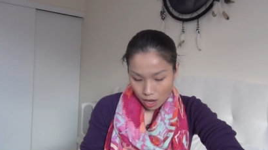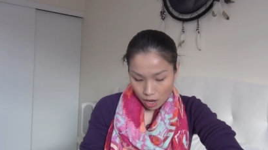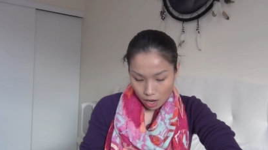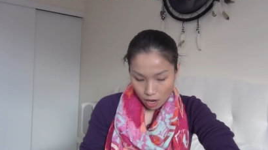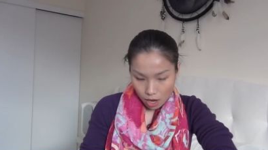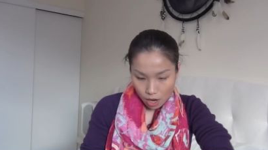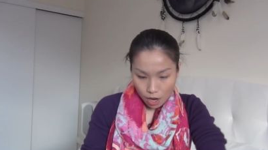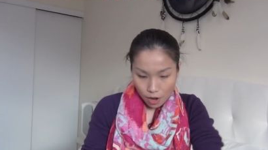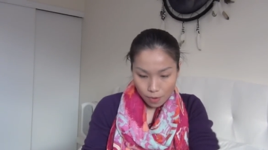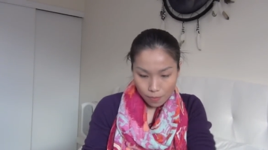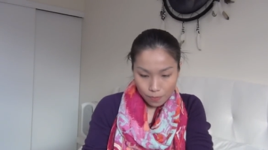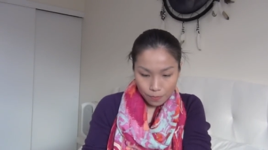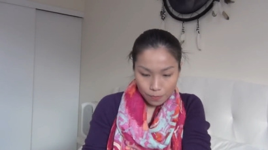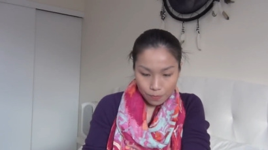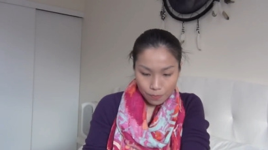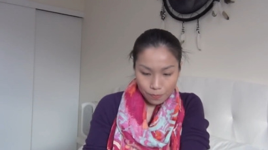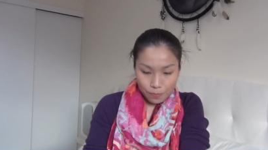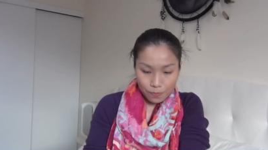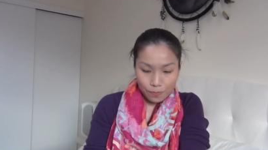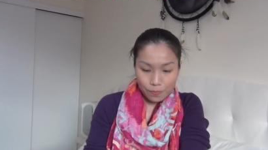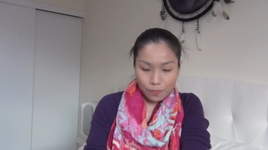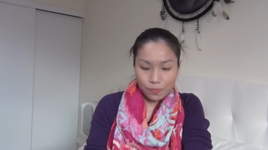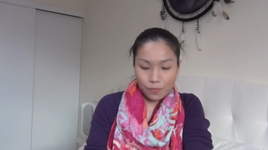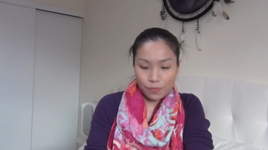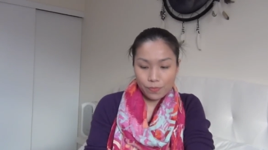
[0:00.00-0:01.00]
Um,
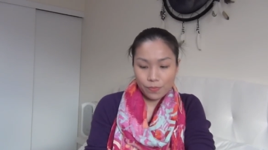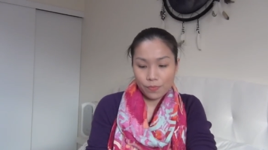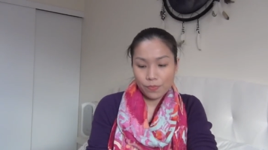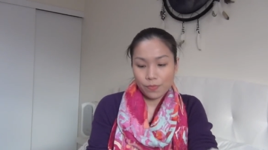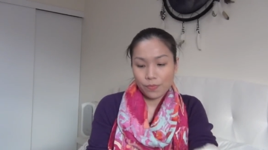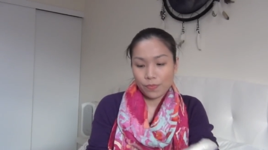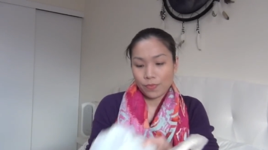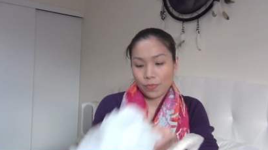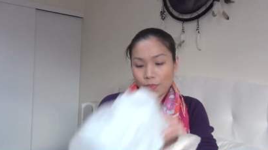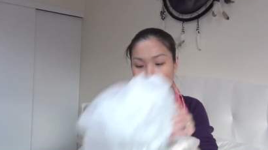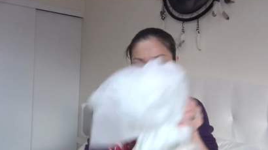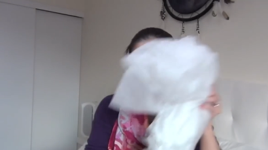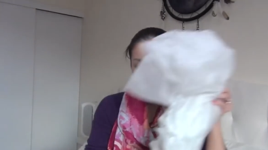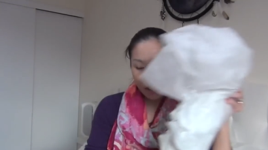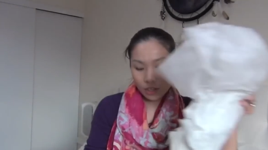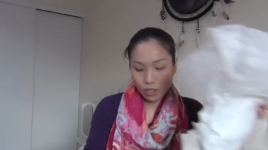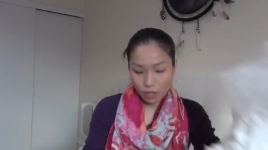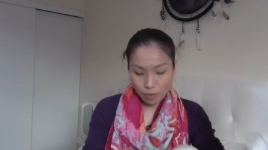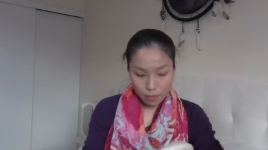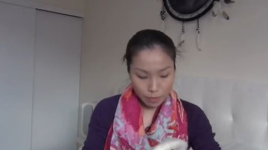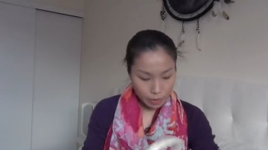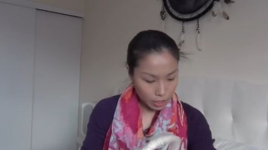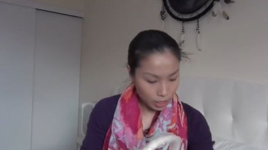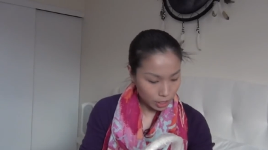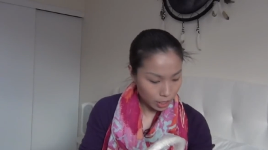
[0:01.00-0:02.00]
so
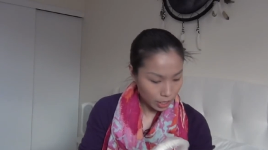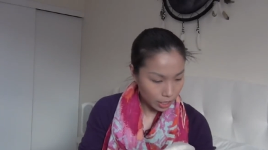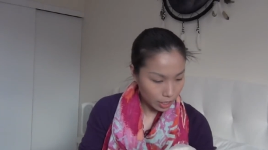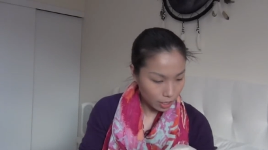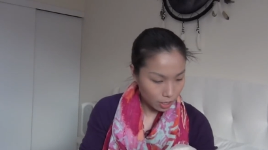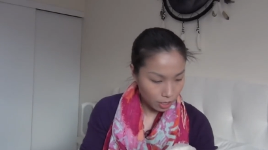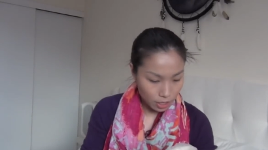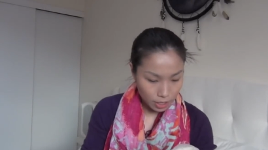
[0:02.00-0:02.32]
let me take